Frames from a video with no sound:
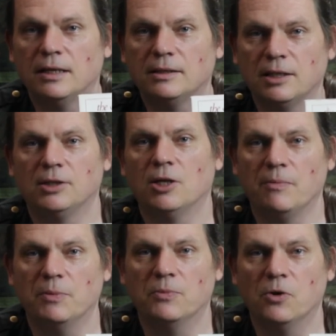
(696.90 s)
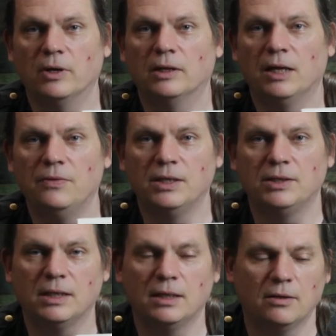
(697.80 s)
since time immemorial, and
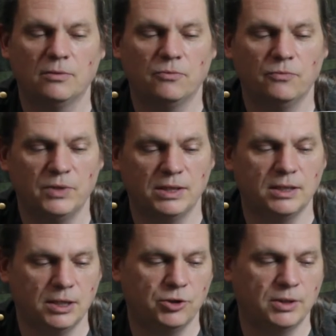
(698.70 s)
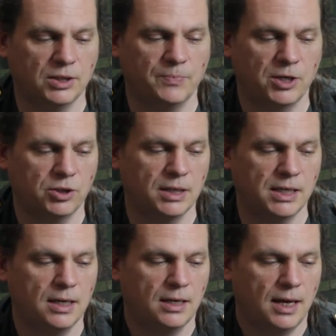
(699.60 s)
this edition
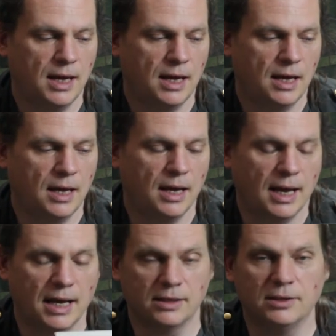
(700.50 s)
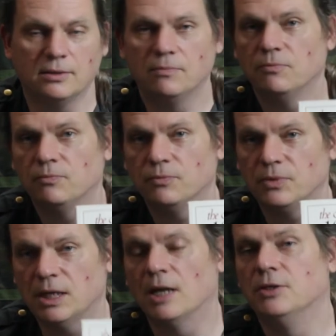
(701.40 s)
especially has
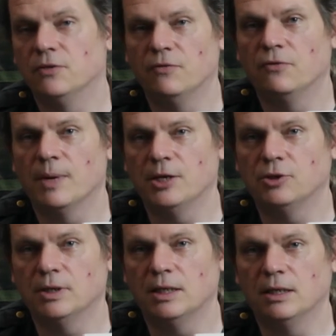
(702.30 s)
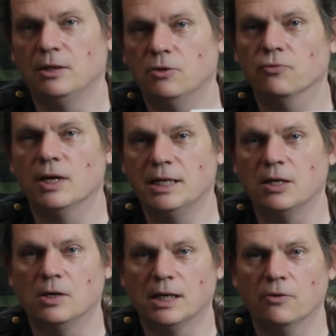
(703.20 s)
tons of information in it. You really
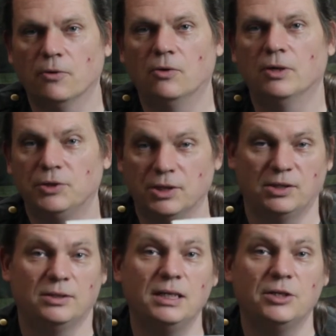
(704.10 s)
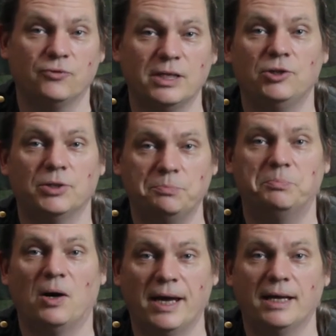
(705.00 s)
can't go wrong. Just
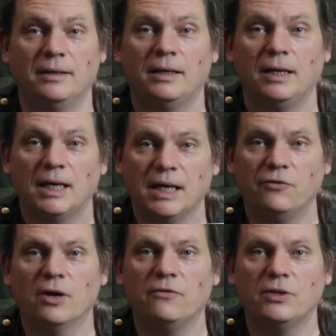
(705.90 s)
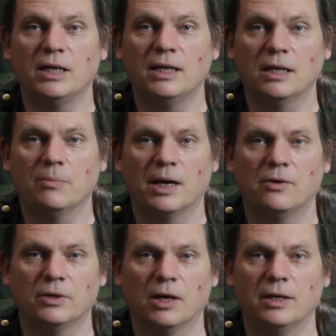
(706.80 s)
buy it. If you're ever thinking
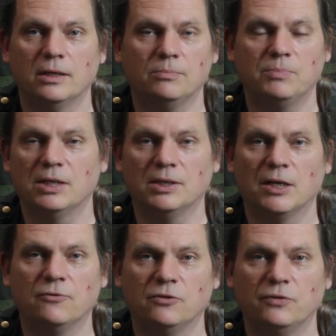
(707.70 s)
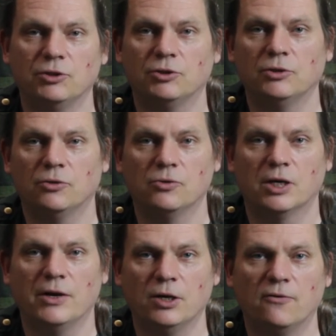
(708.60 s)
about going and being self-sufficient or
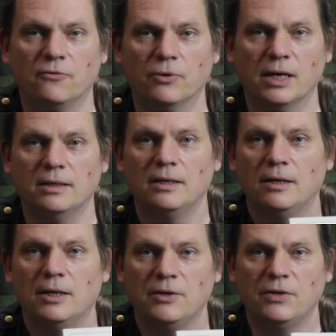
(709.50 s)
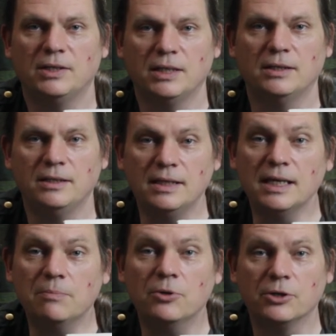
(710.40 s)
going off-grid, this is
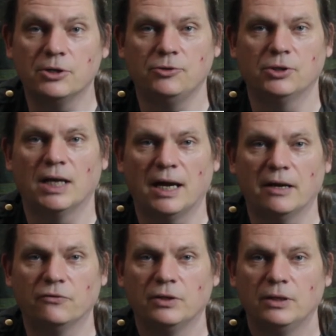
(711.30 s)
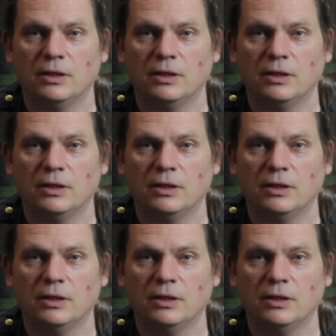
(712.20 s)
the book you should have.